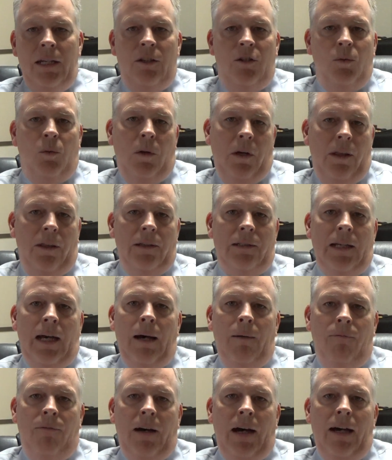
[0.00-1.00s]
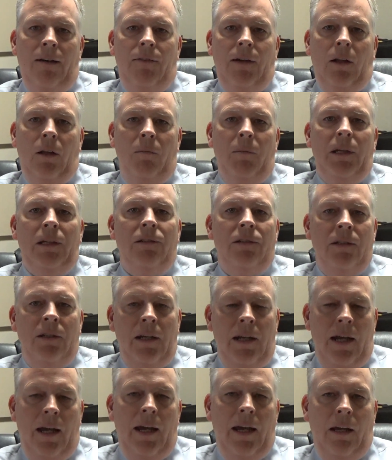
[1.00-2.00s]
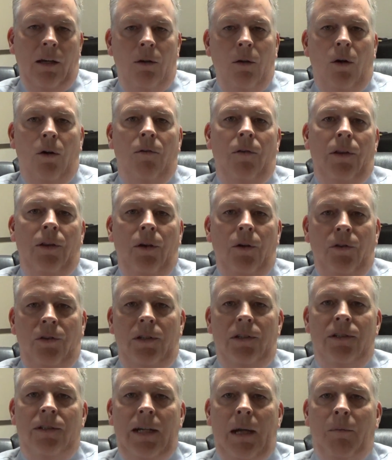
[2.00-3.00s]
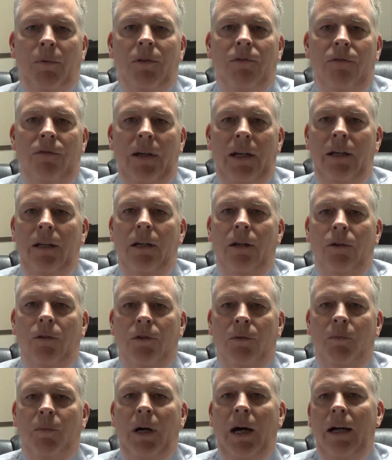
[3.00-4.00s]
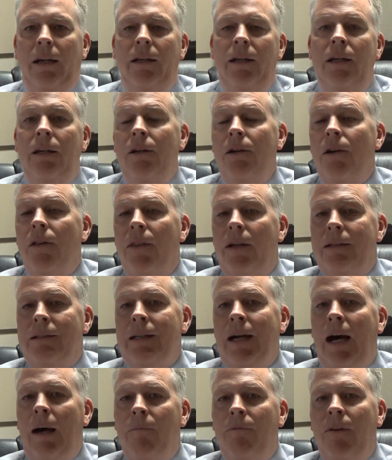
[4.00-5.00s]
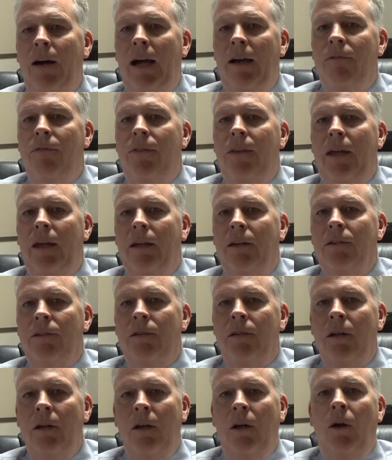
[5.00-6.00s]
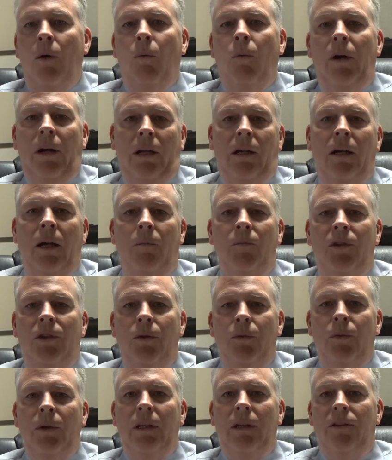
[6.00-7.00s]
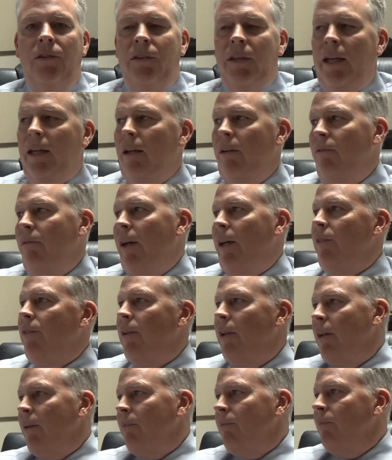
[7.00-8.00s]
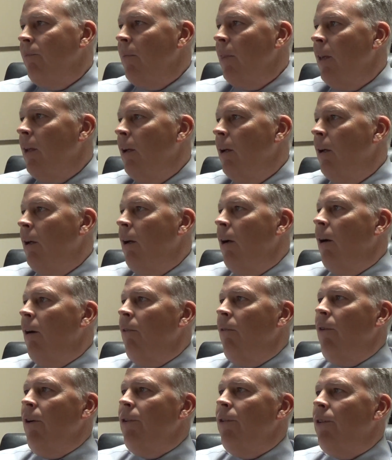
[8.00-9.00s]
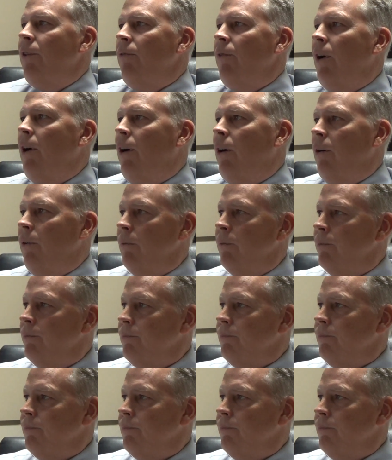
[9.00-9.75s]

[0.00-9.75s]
each one of the top 5 elements and go over those in separate videos. But here are the top 5 things when it comes to real estate investing. First of all,